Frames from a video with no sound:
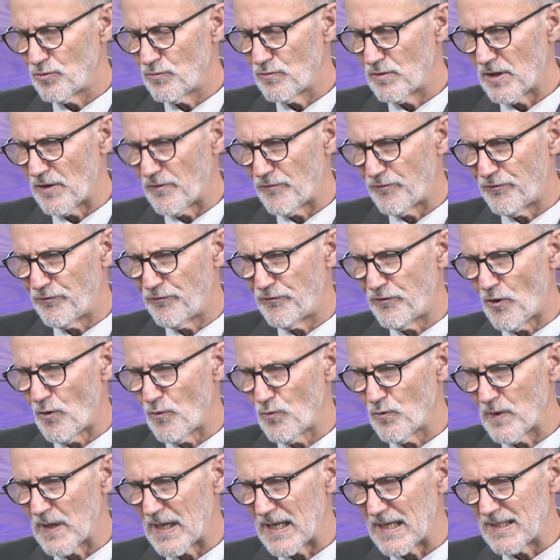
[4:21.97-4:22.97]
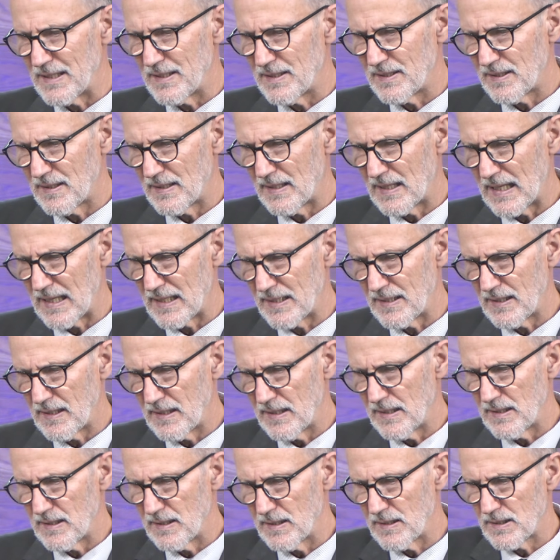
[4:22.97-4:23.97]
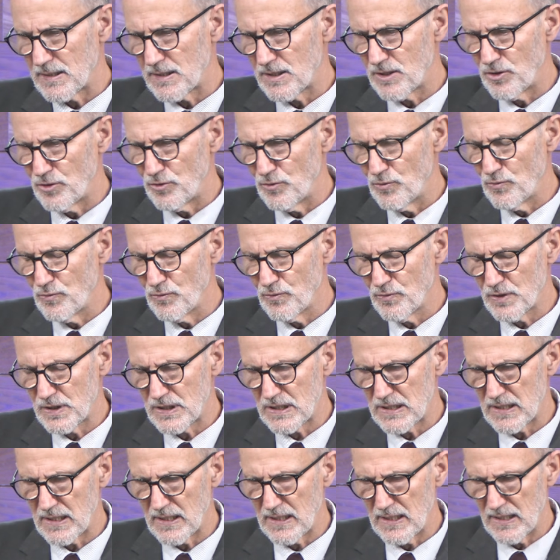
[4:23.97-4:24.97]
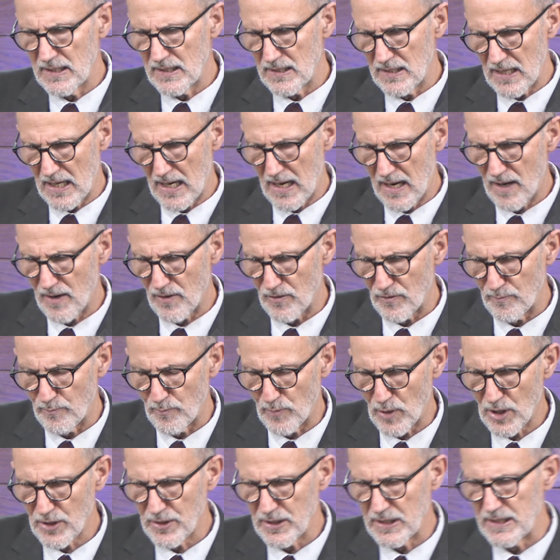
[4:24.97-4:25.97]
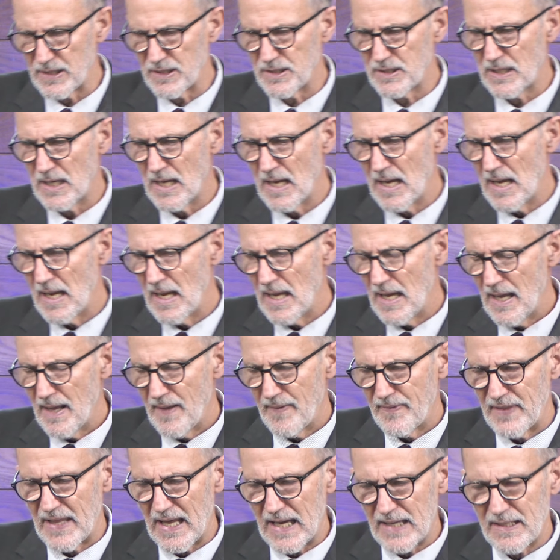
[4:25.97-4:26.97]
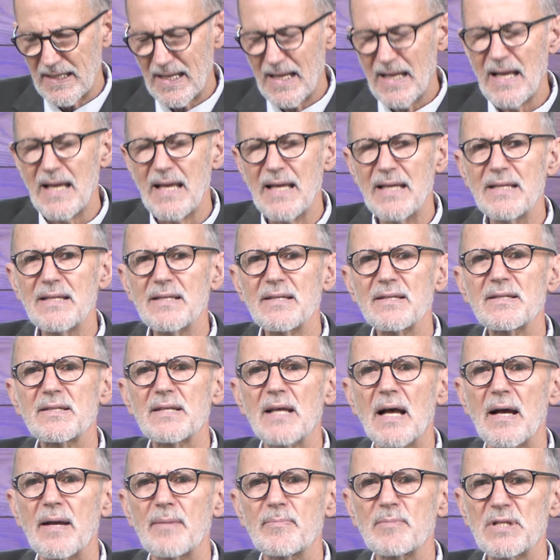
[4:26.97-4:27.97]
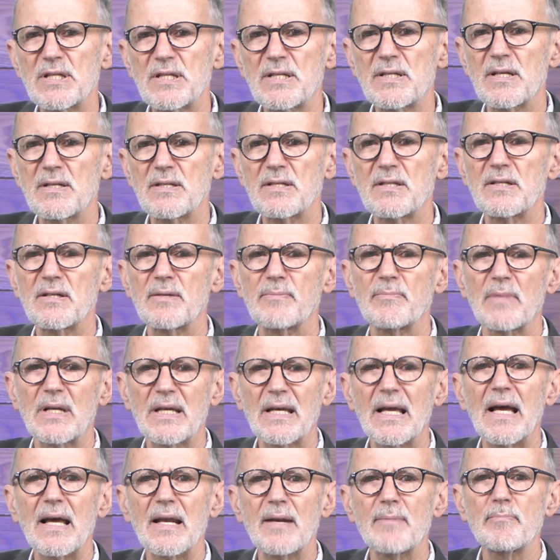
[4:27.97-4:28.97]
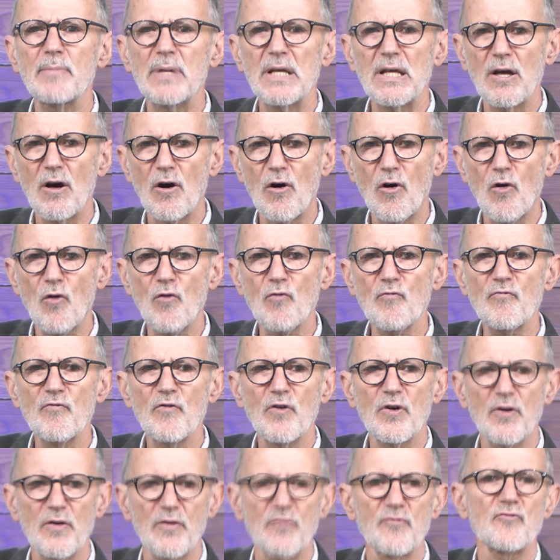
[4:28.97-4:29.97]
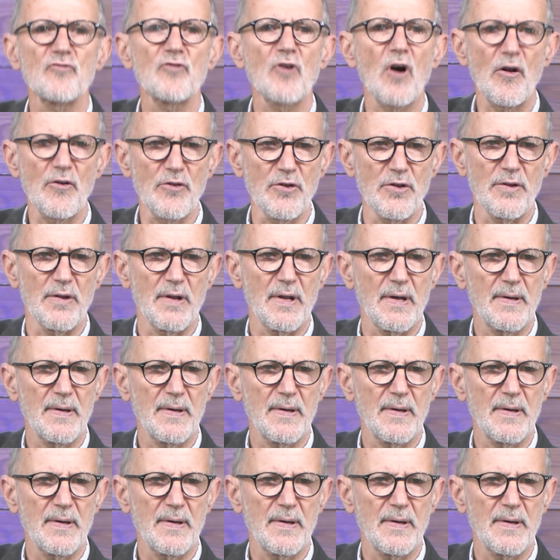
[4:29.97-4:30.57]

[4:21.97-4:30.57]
the folate that is used in our bodies, that enzyme system can be overrun.